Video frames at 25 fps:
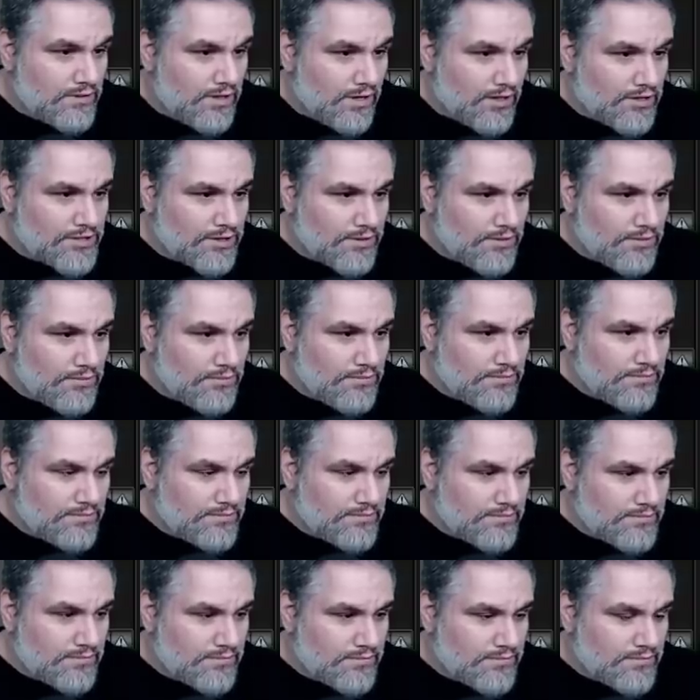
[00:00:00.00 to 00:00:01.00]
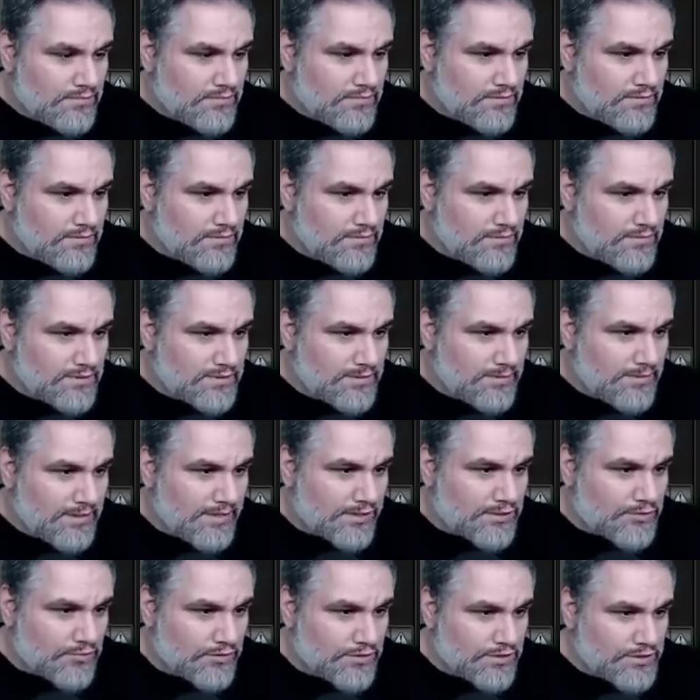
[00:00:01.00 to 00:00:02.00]
Also, something
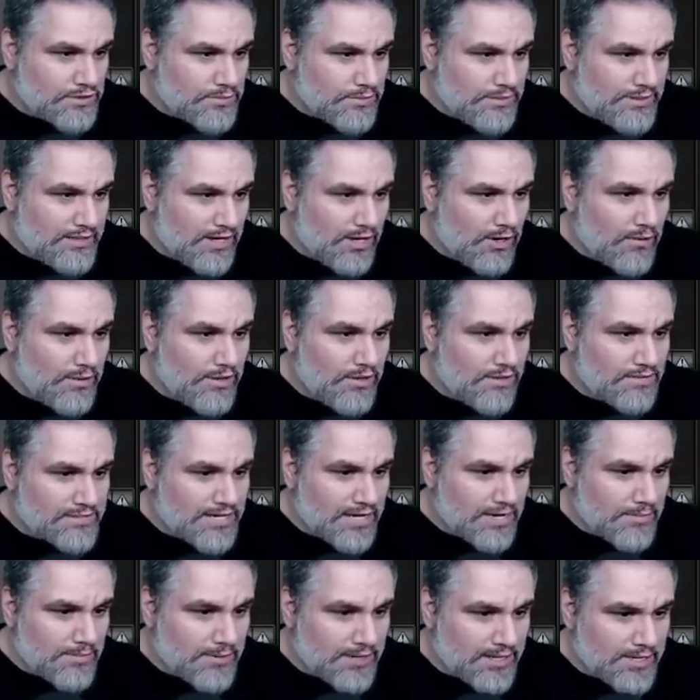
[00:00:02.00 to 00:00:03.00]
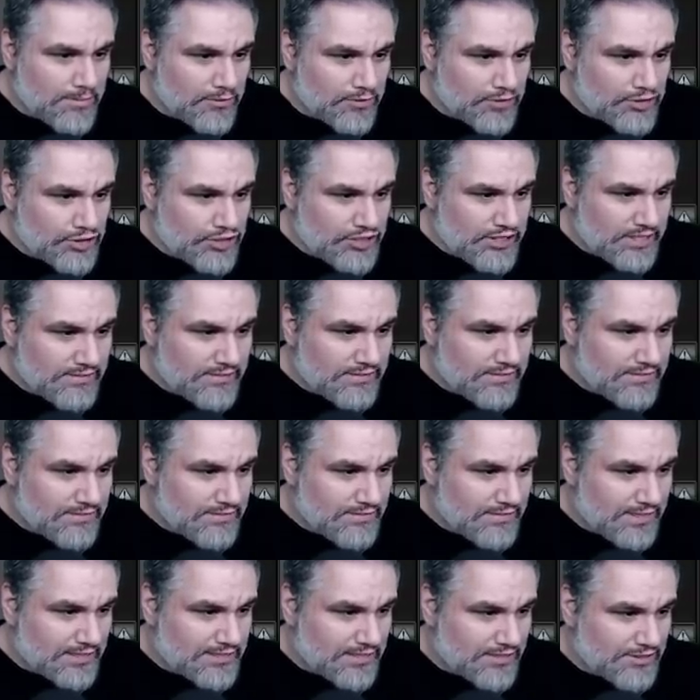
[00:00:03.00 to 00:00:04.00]
that's real sweet. Oh, we don't have Skyward anymore. Shit,
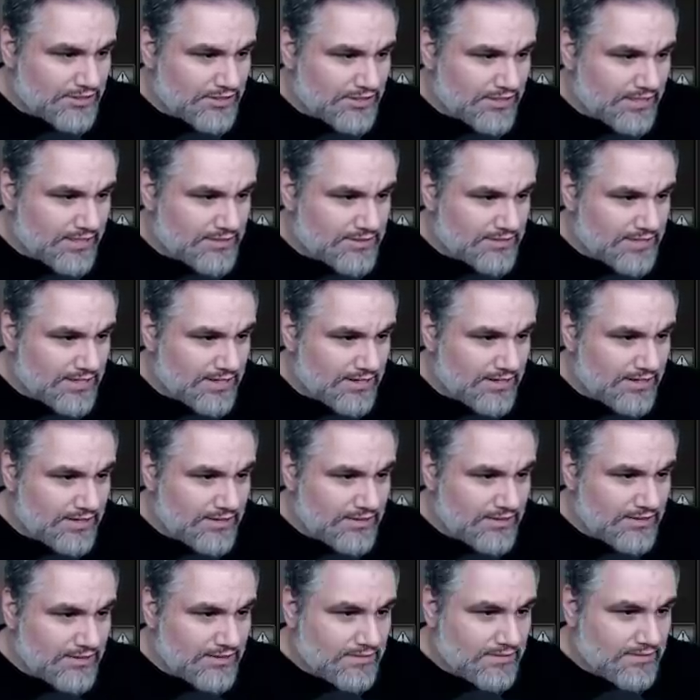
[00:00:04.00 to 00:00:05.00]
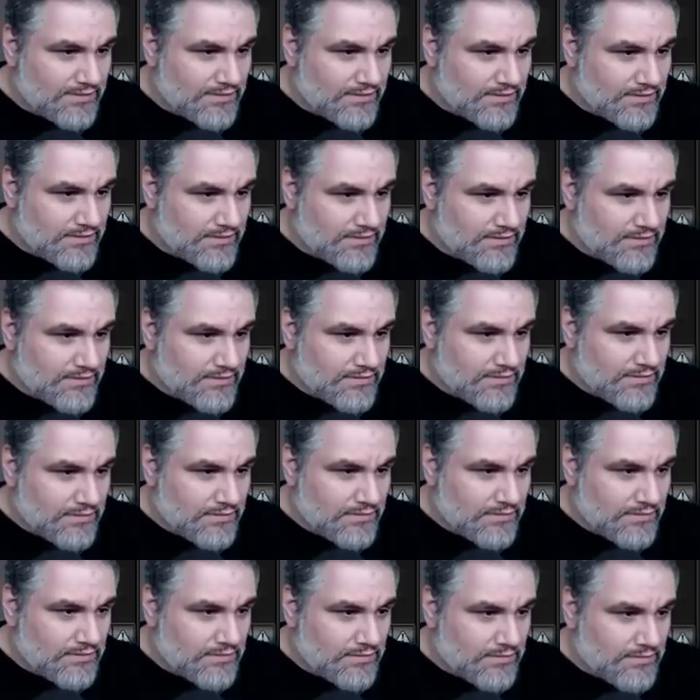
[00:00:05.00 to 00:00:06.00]
that's actually kind of scary.
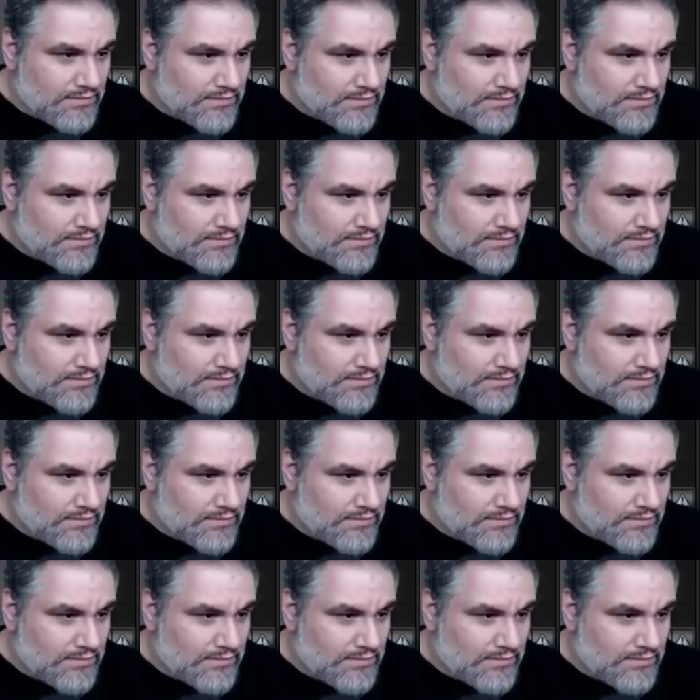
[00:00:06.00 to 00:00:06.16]
Why?